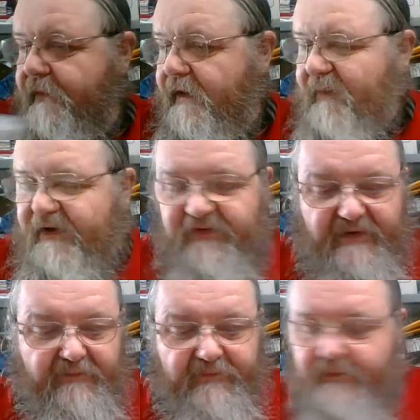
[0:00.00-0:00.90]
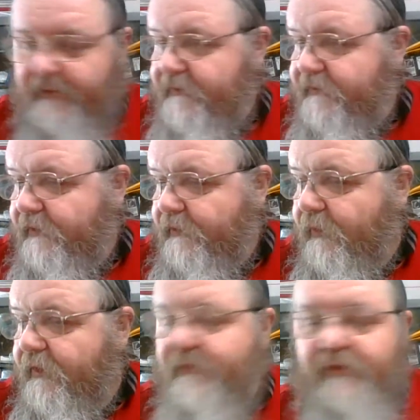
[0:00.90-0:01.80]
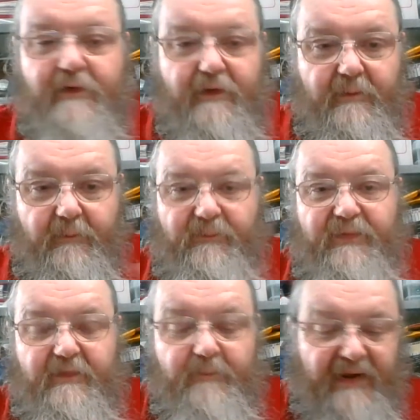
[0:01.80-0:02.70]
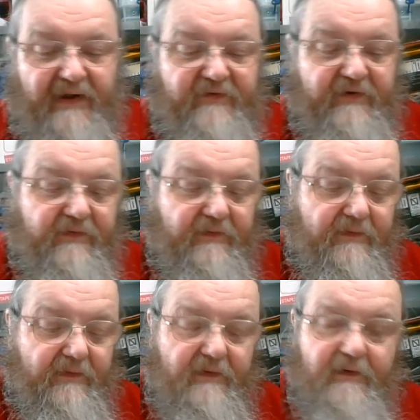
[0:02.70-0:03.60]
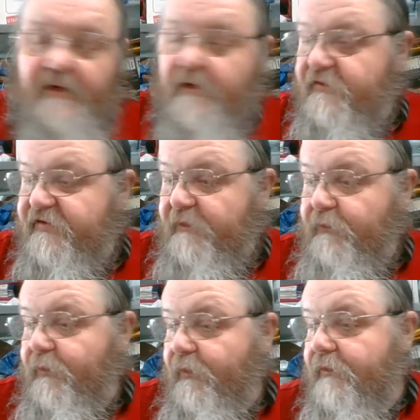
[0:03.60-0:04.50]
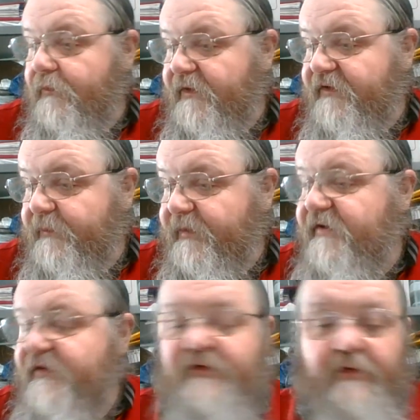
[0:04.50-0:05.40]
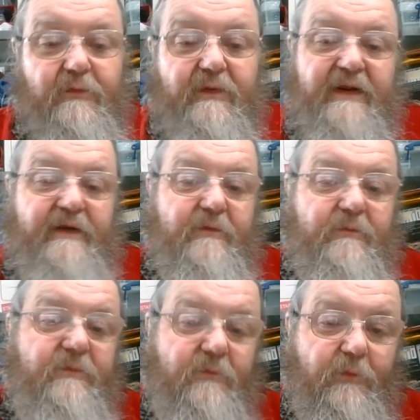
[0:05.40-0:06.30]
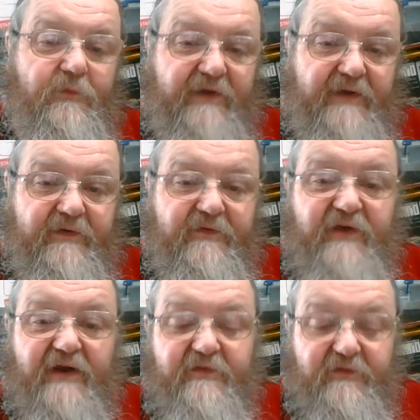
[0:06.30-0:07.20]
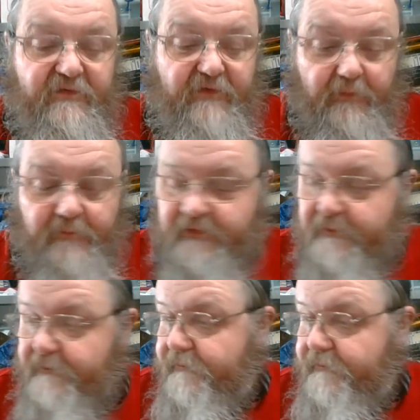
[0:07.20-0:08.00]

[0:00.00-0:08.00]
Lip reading: meant to give the look of a compacted shield wall, which the British do in the rule set and the Saxons don't.